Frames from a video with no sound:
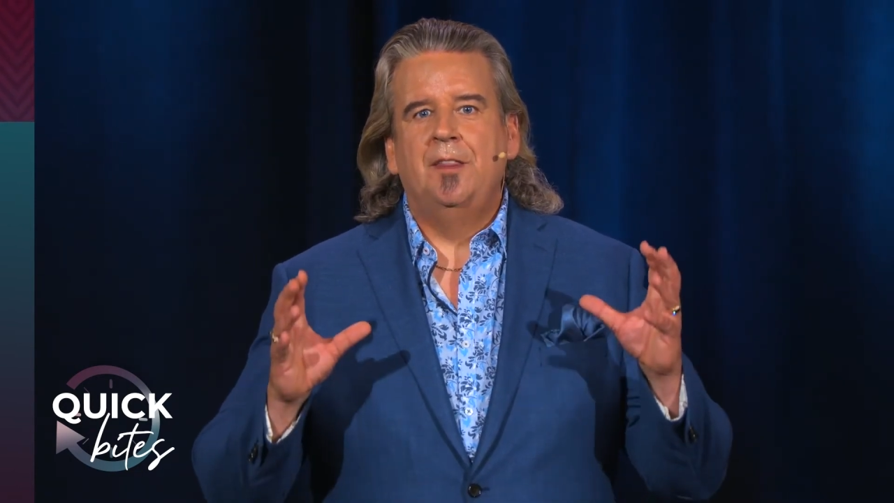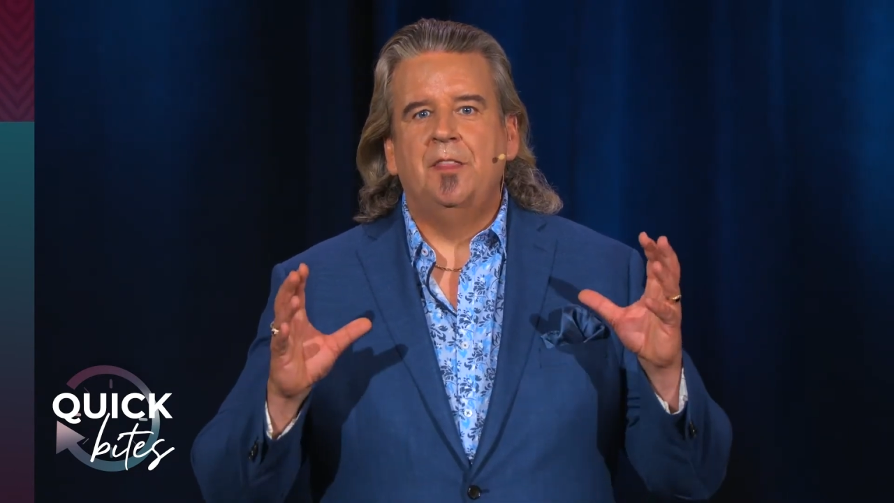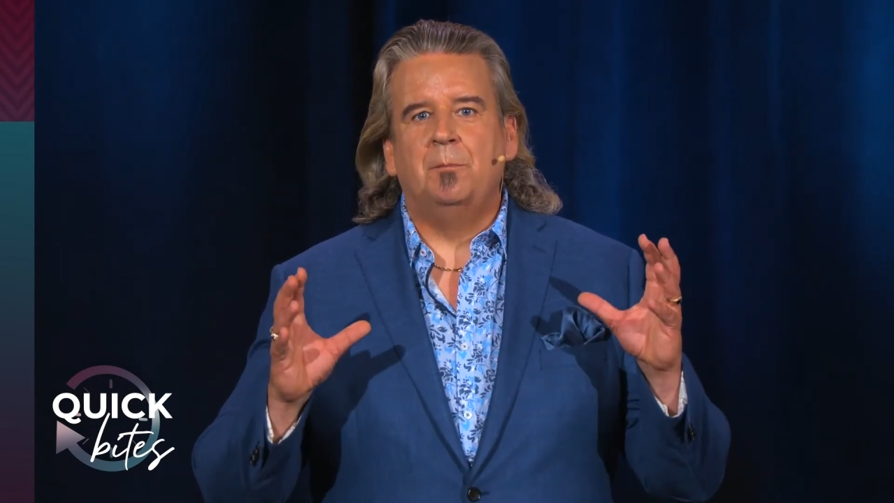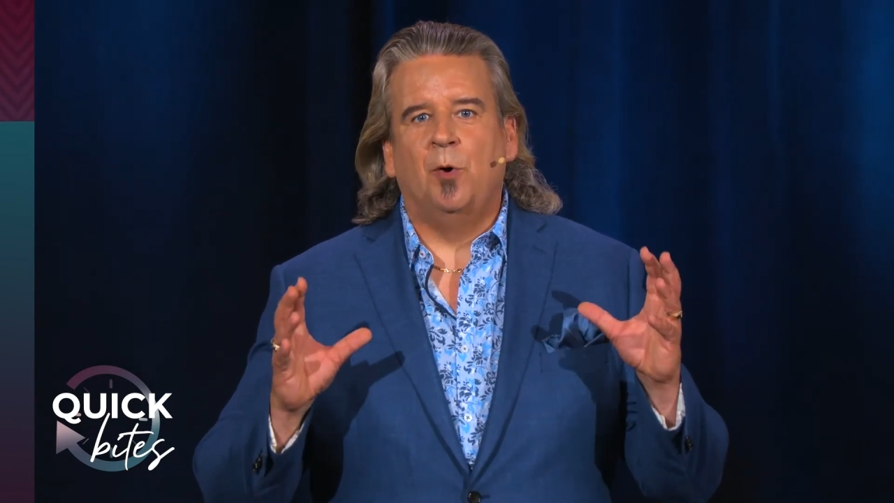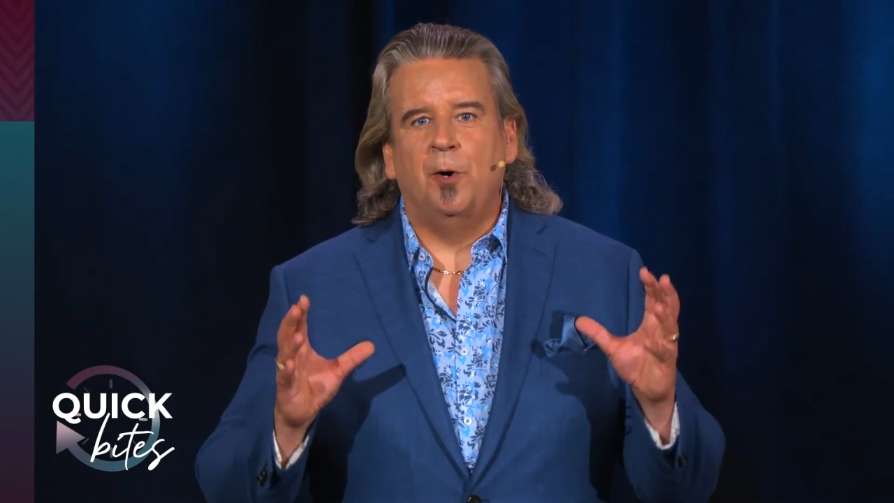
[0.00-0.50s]

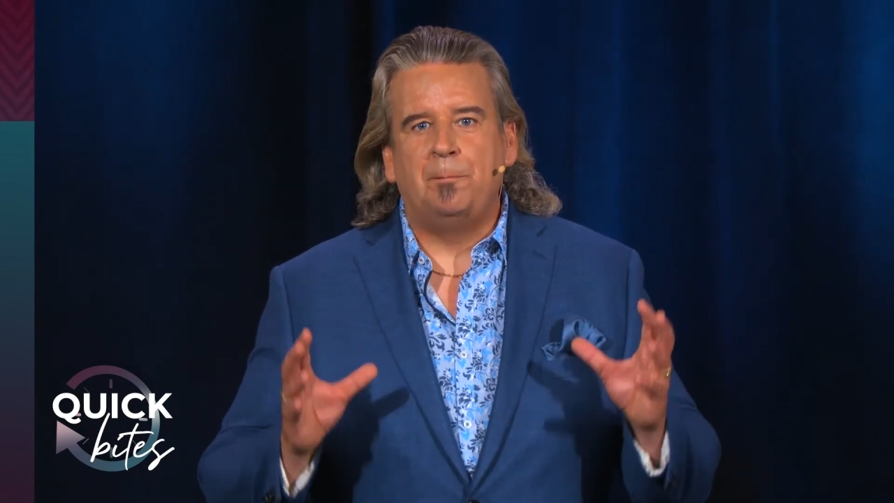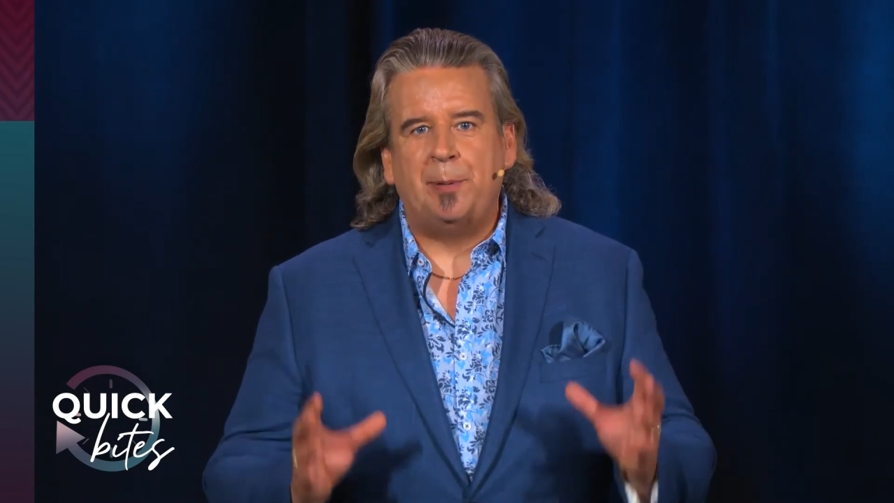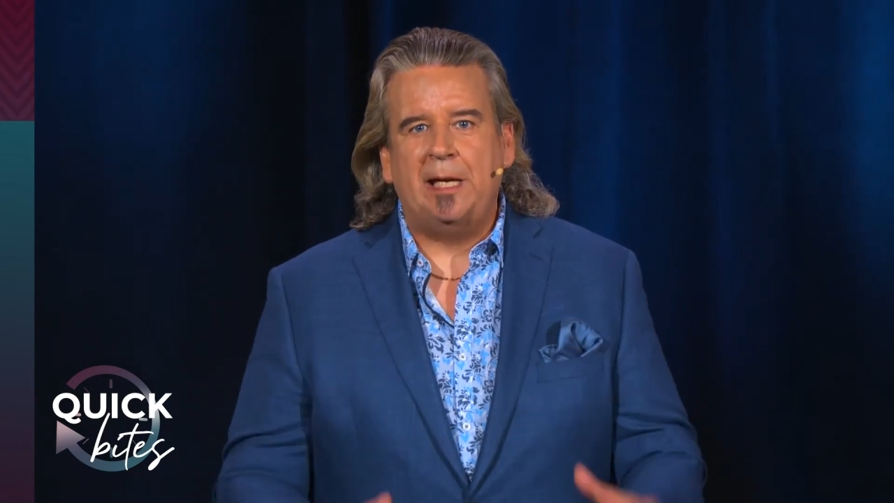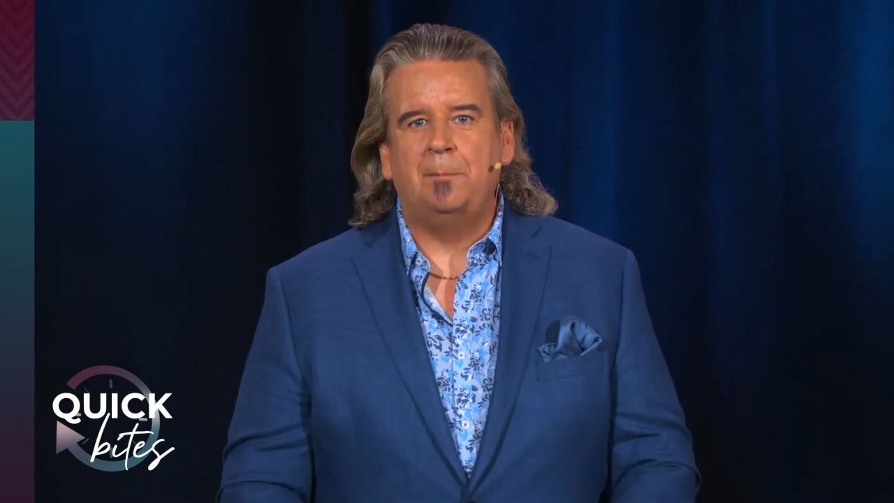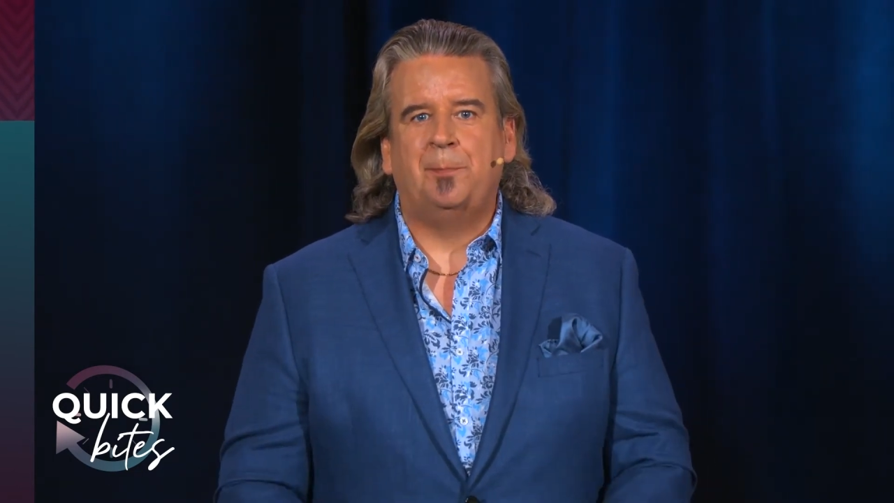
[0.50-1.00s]
the more
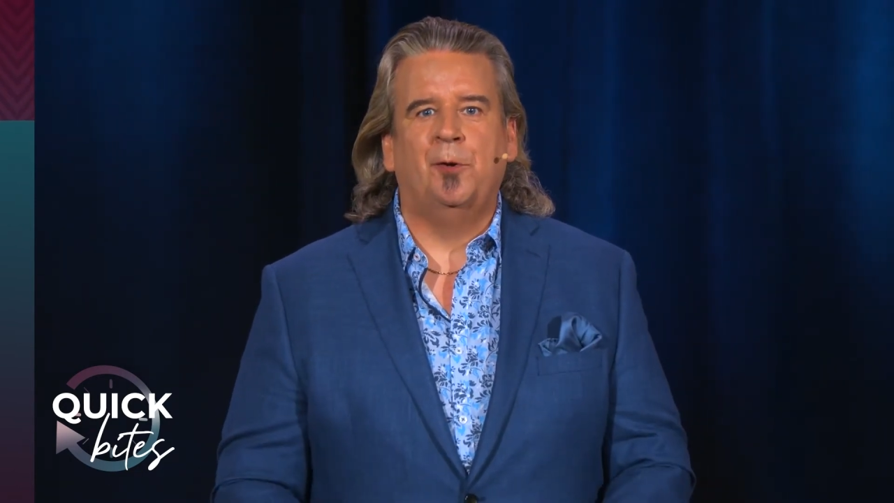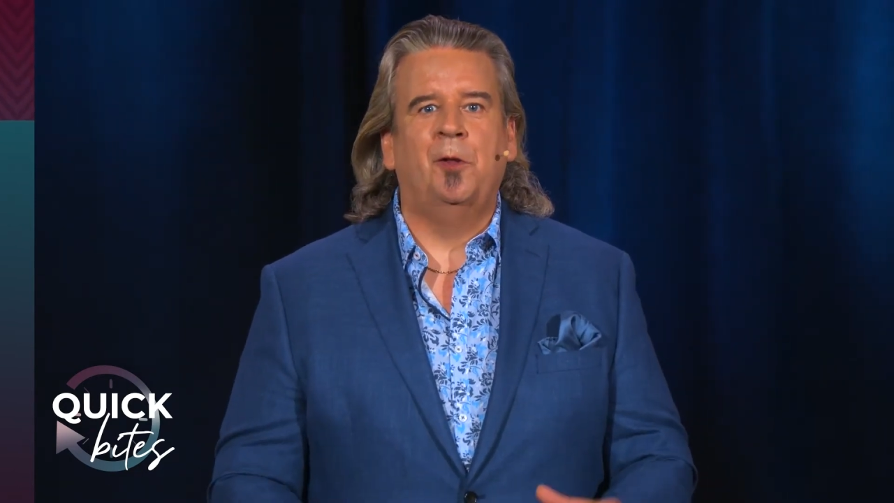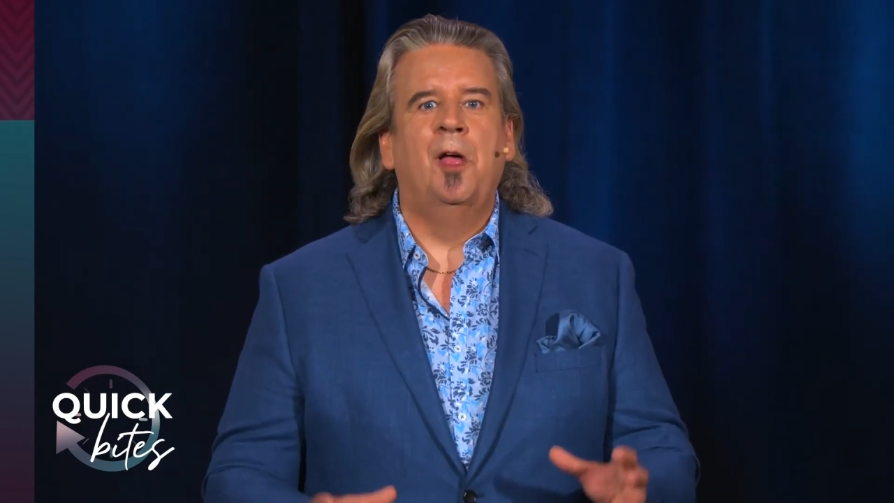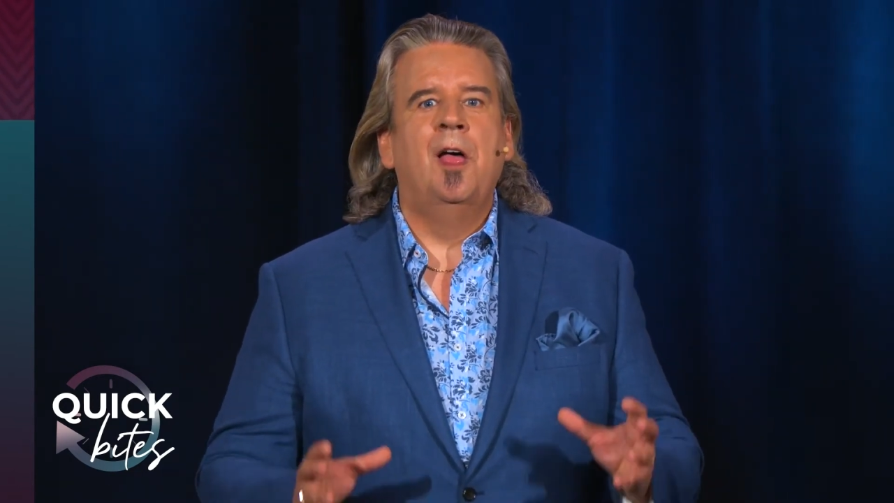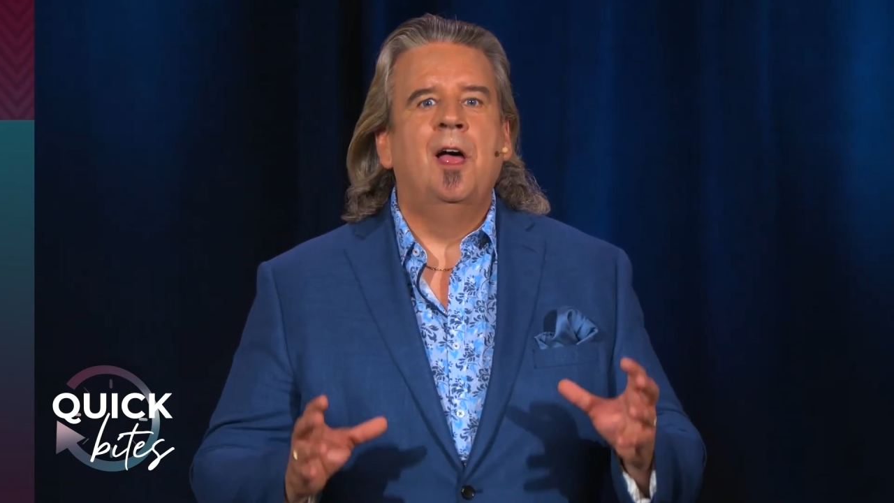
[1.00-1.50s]
people